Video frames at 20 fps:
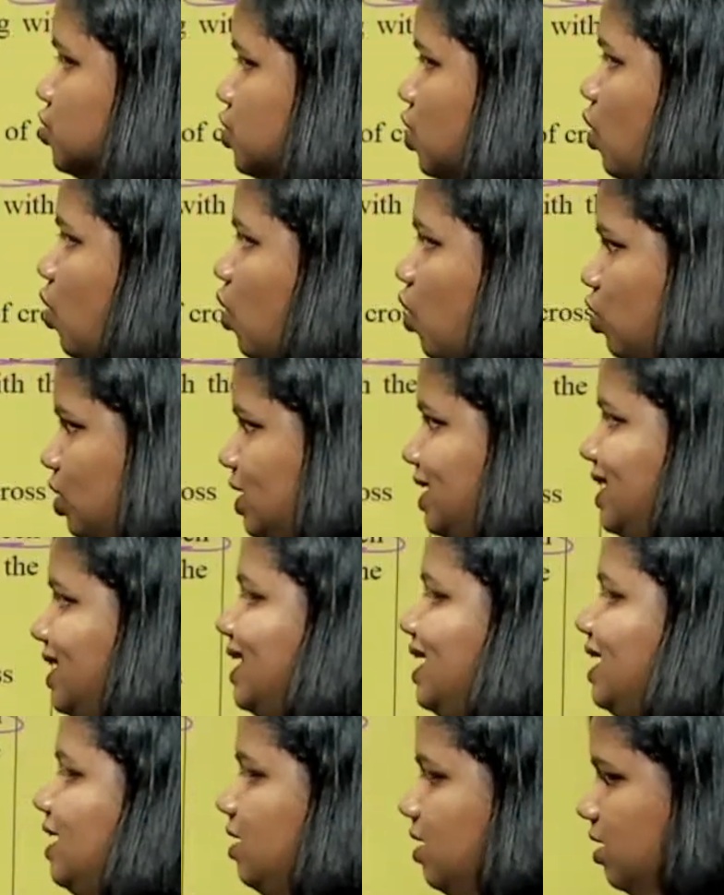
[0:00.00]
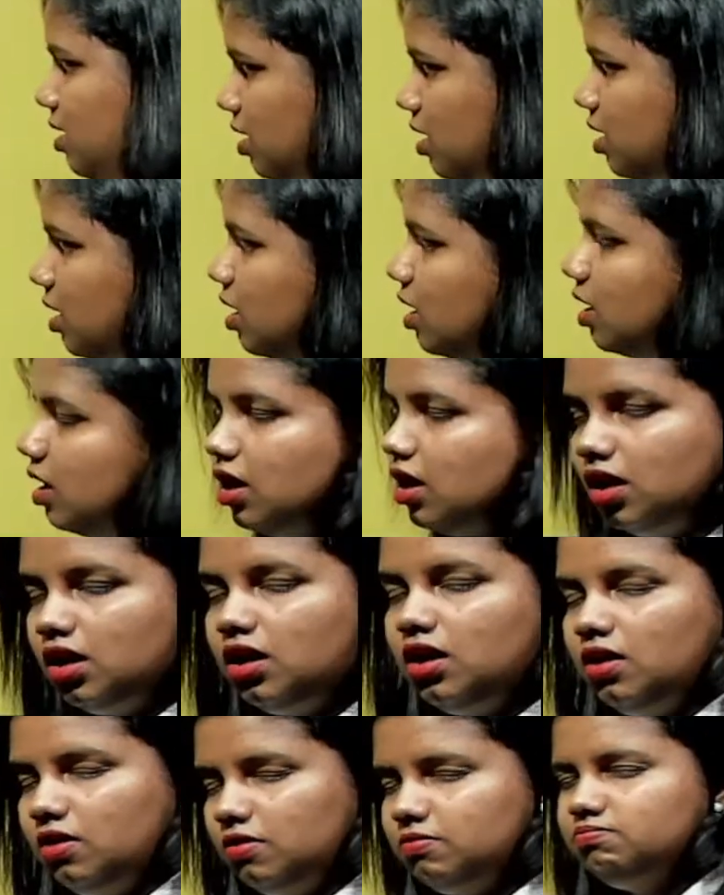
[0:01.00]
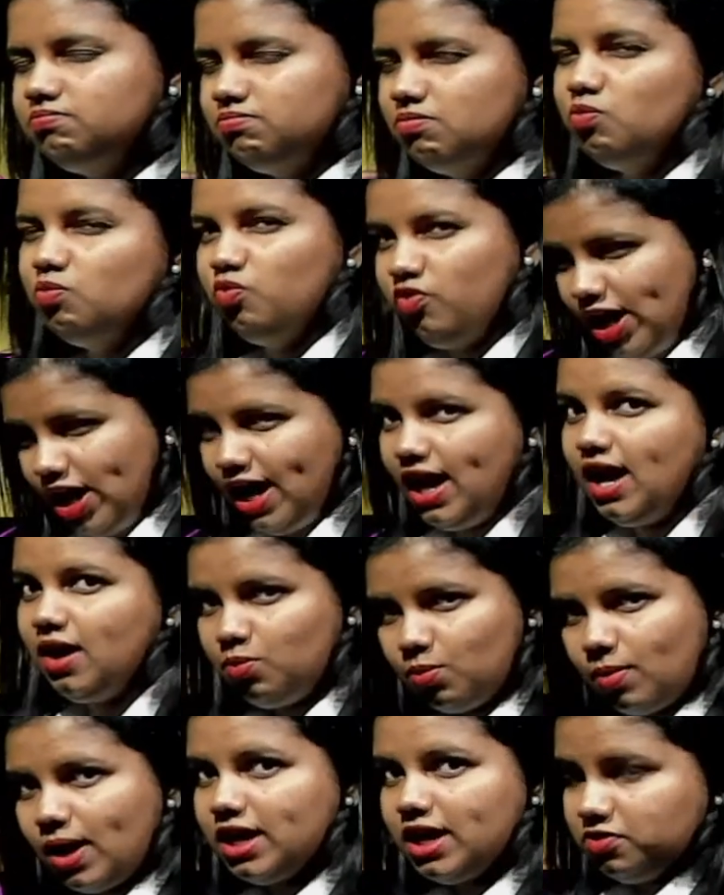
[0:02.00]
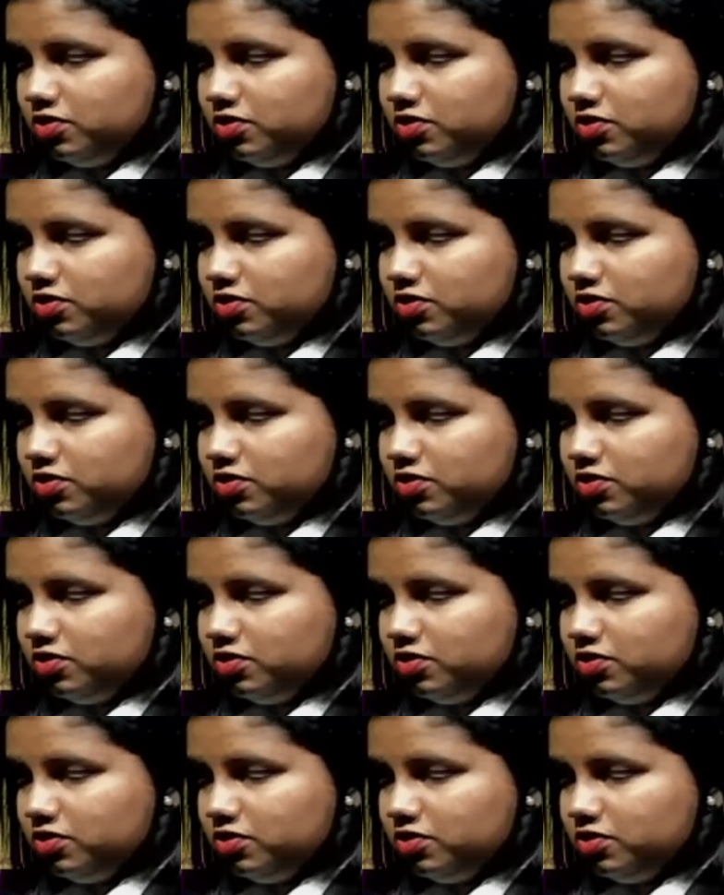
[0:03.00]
the only way by